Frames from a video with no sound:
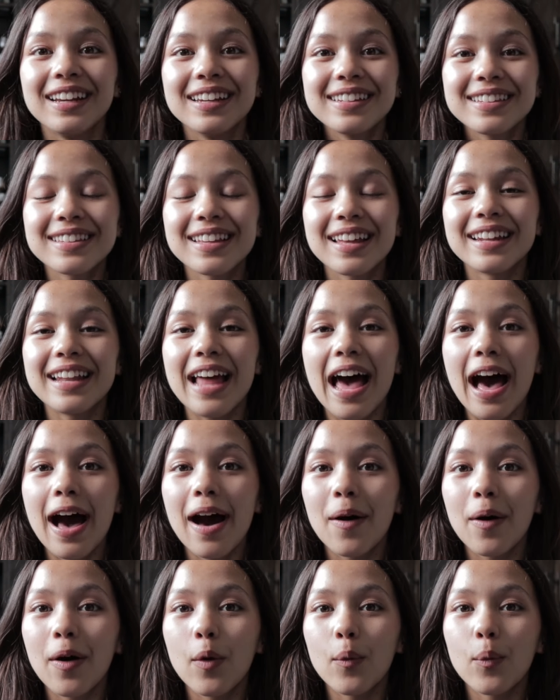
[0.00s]
is
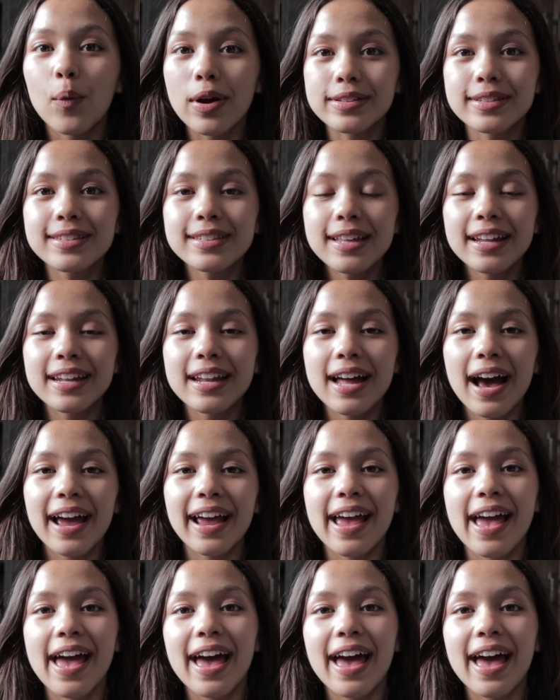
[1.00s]
now Wednesday night,